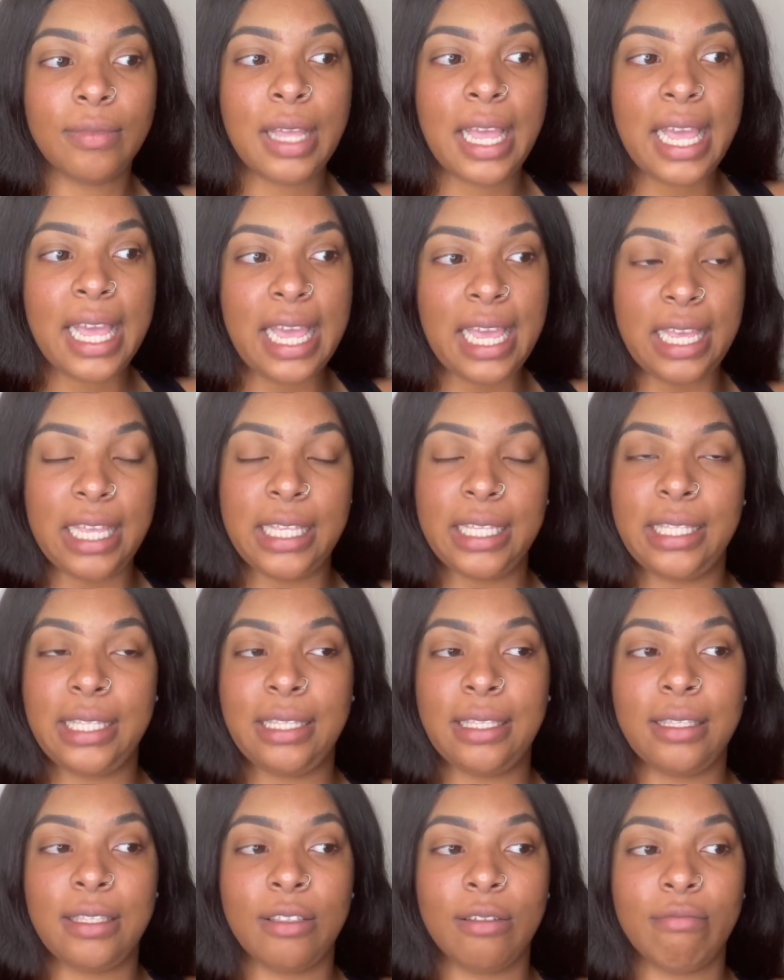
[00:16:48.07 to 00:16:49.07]
is,
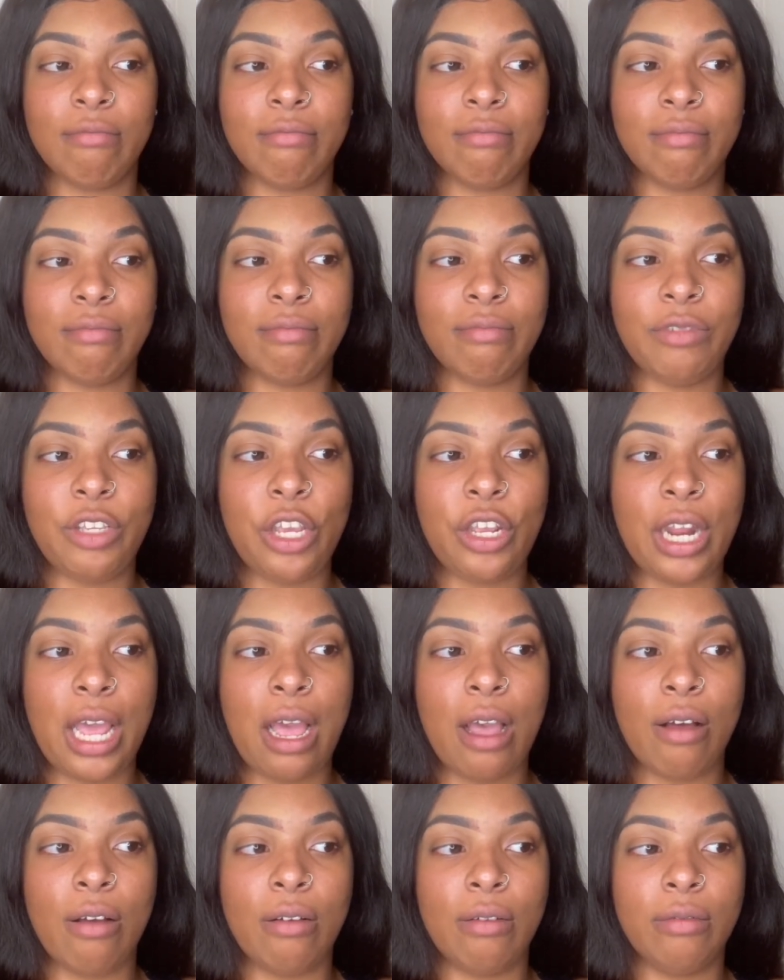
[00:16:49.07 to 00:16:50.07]
you
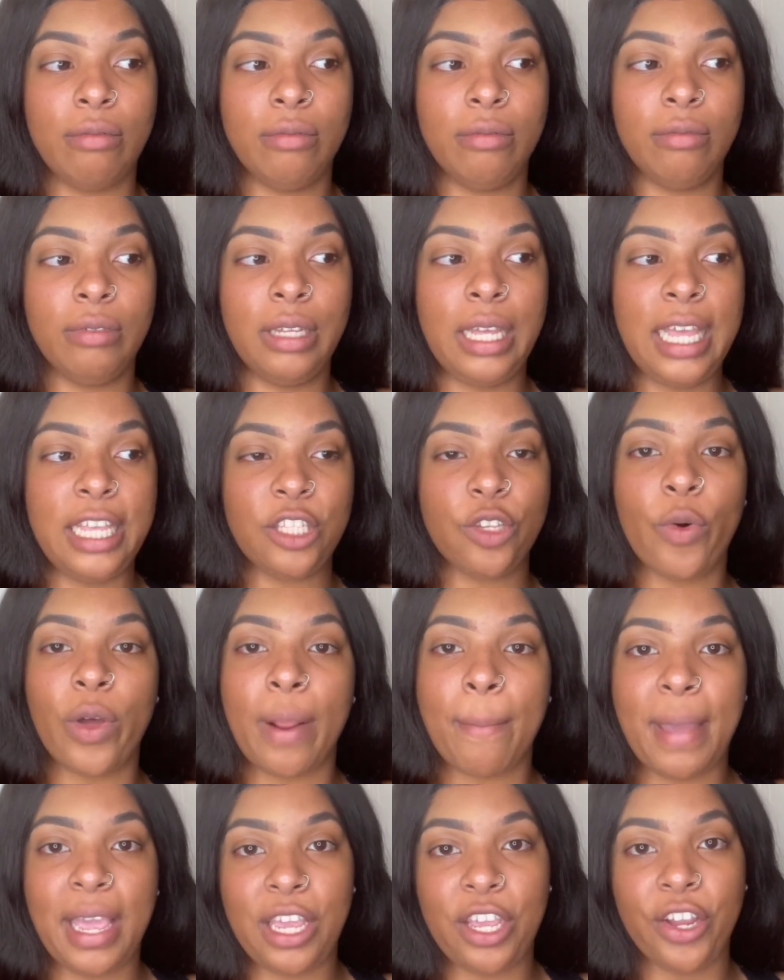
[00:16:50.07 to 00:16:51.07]
know, is going to
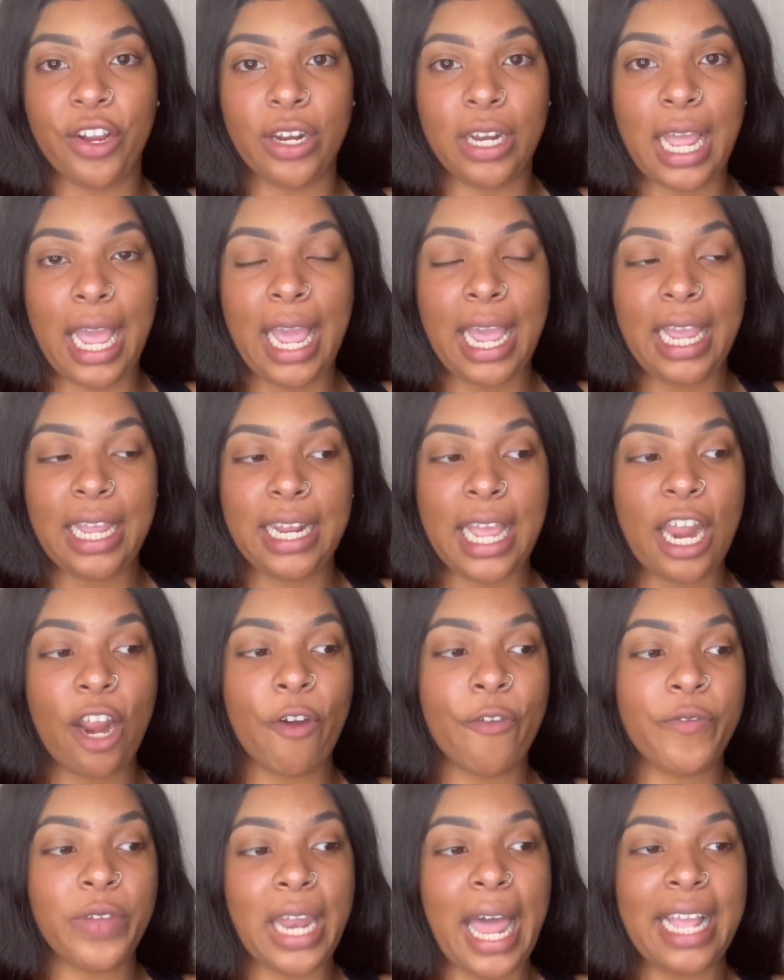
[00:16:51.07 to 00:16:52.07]
make your day. They
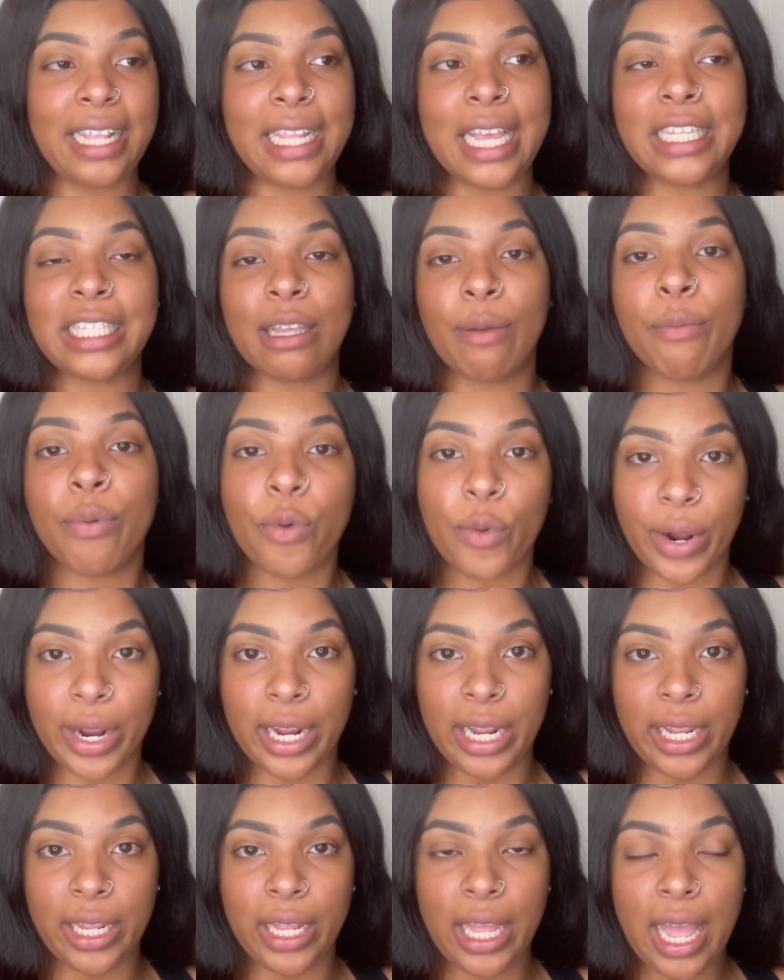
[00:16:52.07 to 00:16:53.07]
don't feel like that's
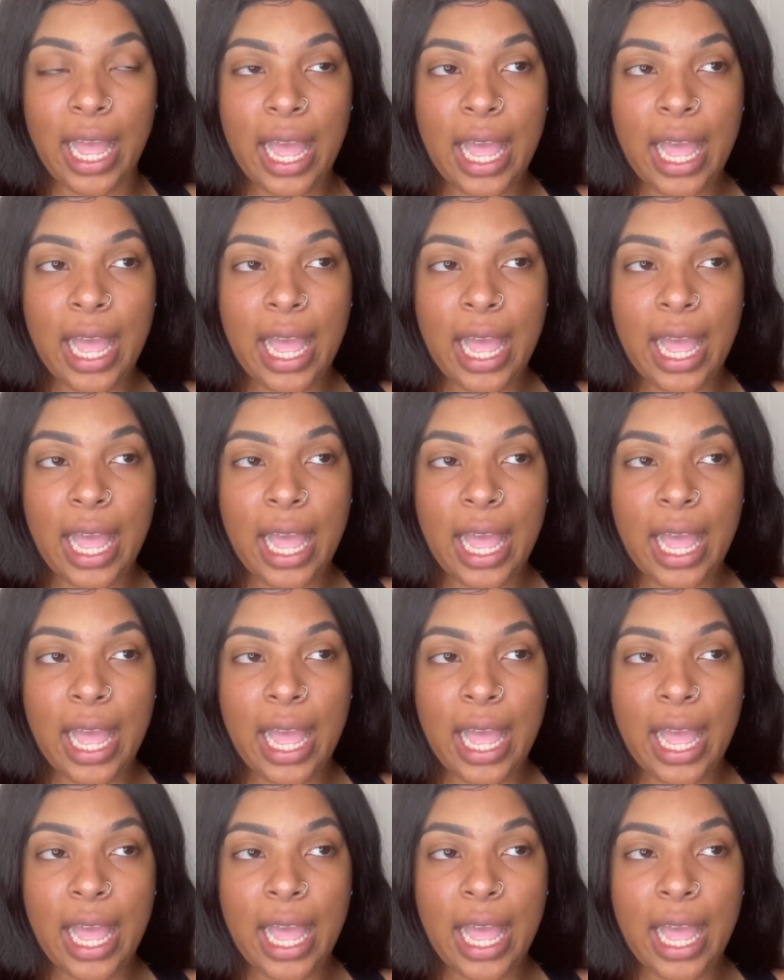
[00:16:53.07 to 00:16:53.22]
important.